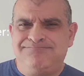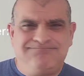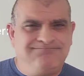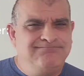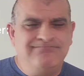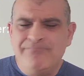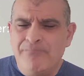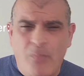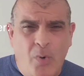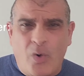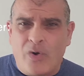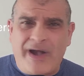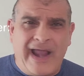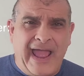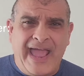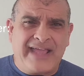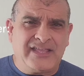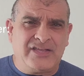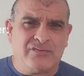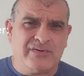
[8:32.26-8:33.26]
more
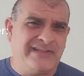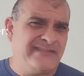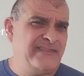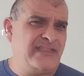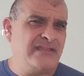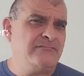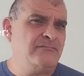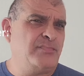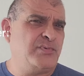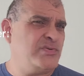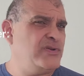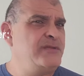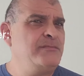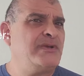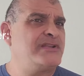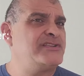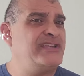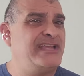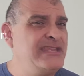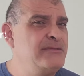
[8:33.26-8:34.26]
accurate than pretty
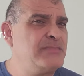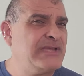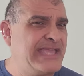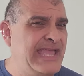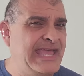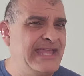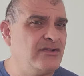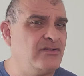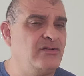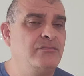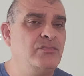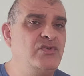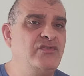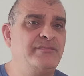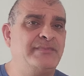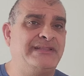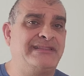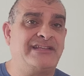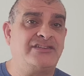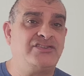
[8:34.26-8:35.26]
much any mechanical
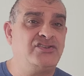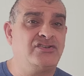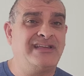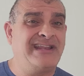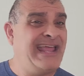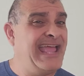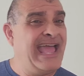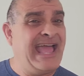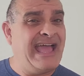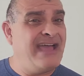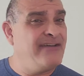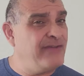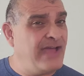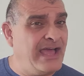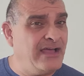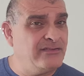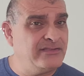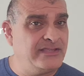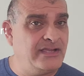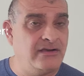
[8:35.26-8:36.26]
movement that you're going to have
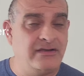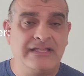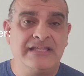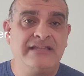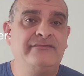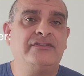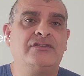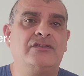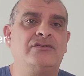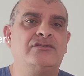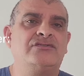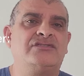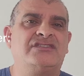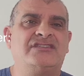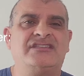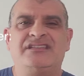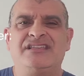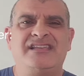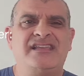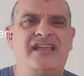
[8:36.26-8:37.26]
out there. Even those
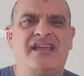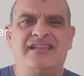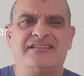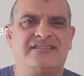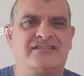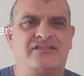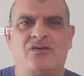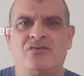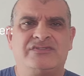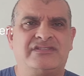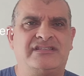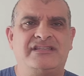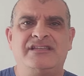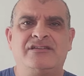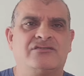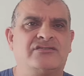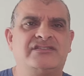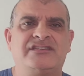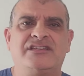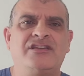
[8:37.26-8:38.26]

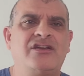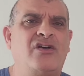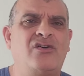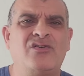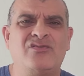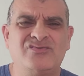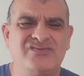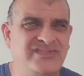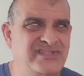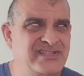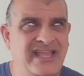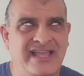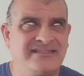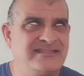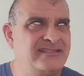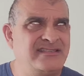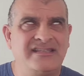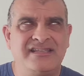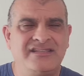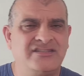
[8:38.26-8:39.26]
CSOC or
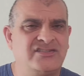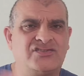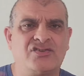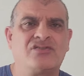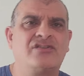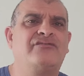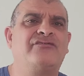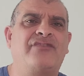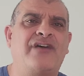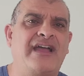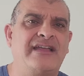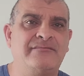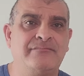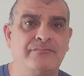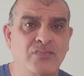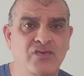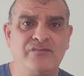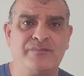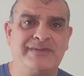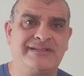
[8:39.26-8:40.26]
COSC certified
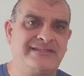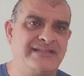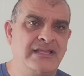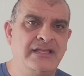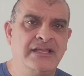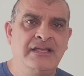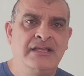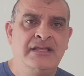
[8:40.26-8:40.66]
movements